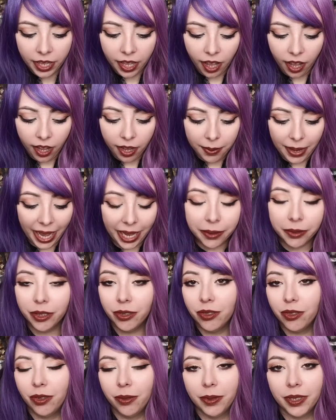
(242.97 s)
Um, I
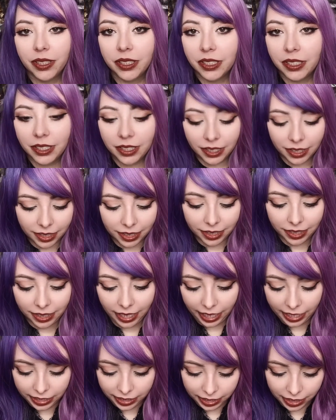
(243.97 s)
don't know about this the
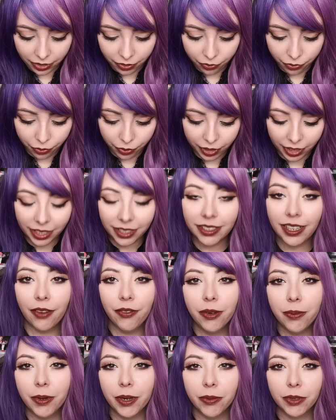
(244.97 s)
sizing for this.
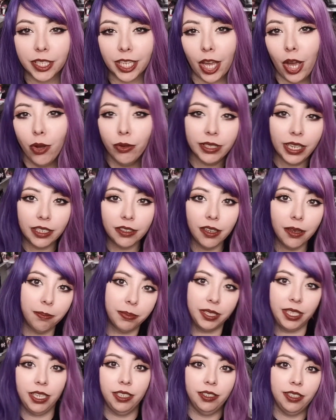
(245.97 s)
Everybody was like, oh, size up,
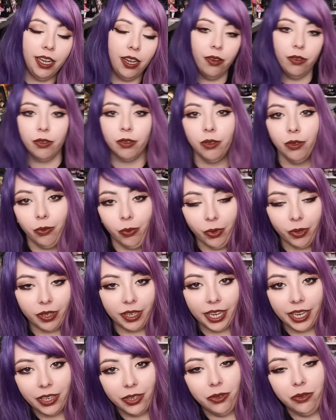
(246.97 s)
size down, oh,
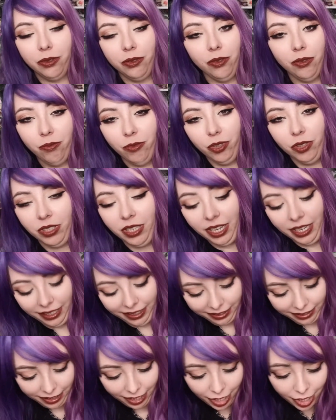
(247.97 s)
get your normal
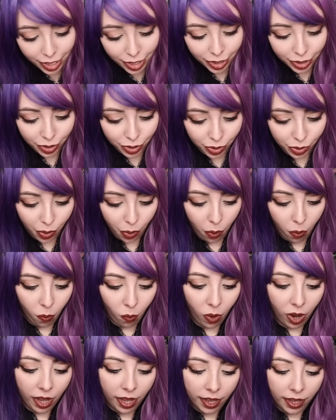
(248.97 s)
size.
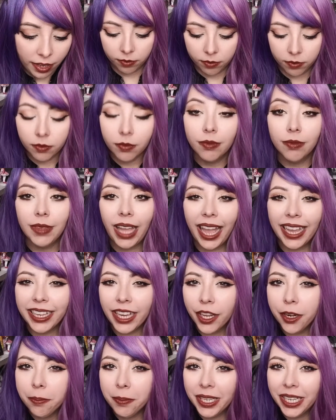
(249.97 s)
So I
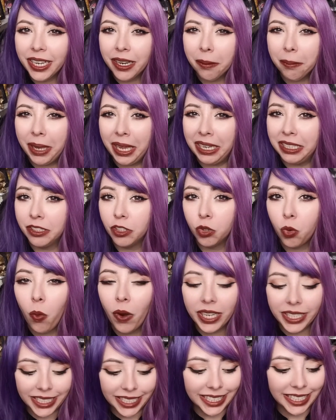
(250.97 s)
got a medium and it's
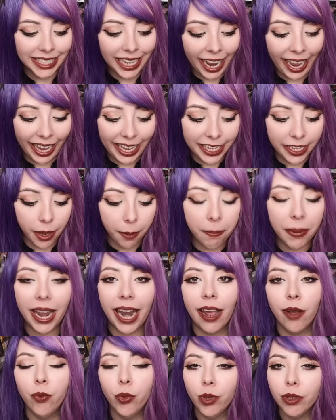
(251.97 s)
quite tight, but
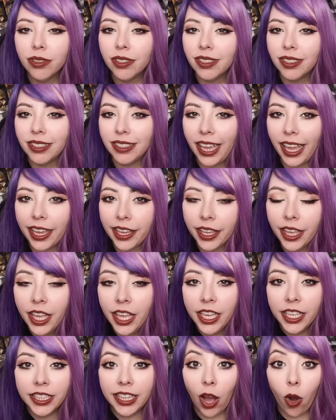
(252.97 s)
I will say
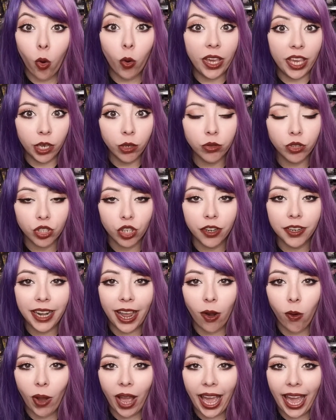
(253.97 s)
now Killstar
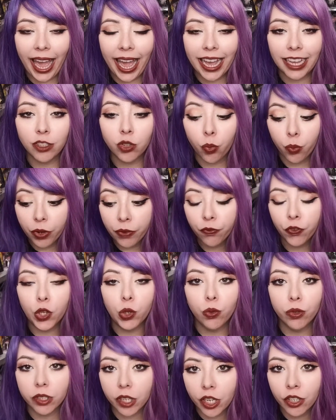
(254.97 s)
now has
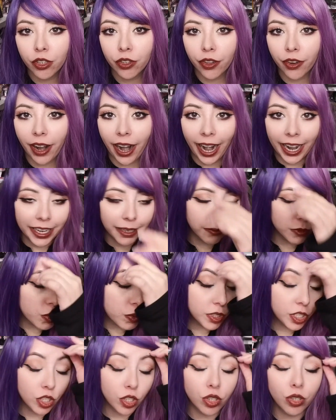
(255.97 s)
reviews under their items,
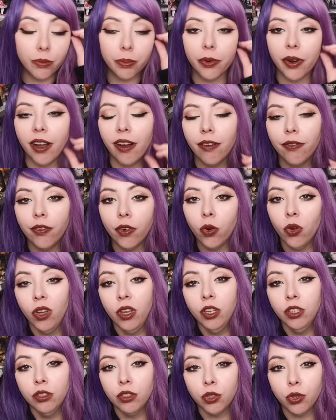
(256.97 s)
which is super helpful.
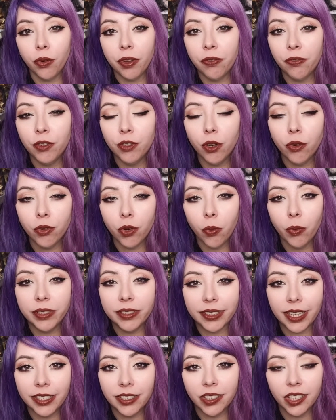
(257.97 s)
So if you don't know what
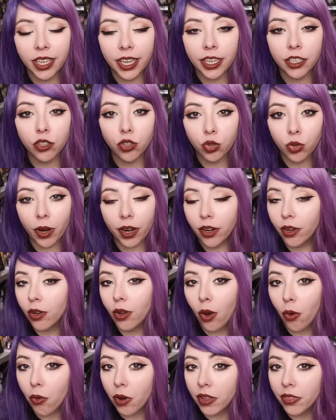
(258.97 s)
size to get, try to
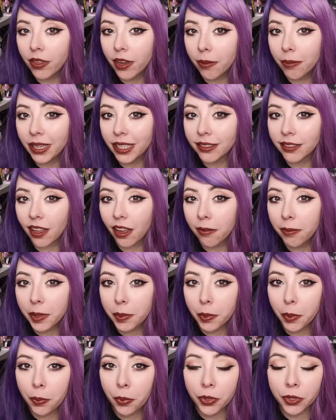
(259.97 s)
go on there because a lot of
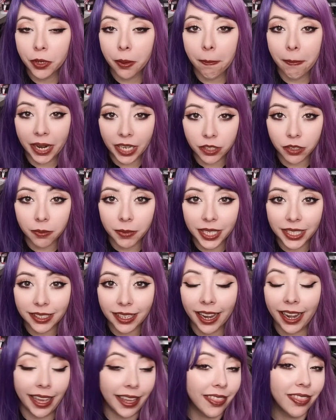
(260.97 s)
people put their measurements
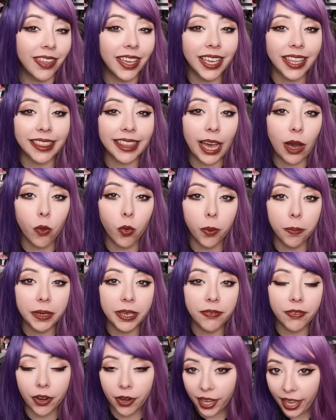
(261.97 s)
and I think that will be
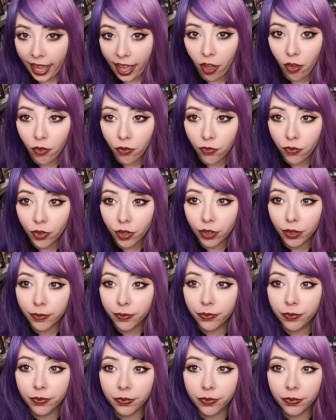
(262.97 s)
very helpful.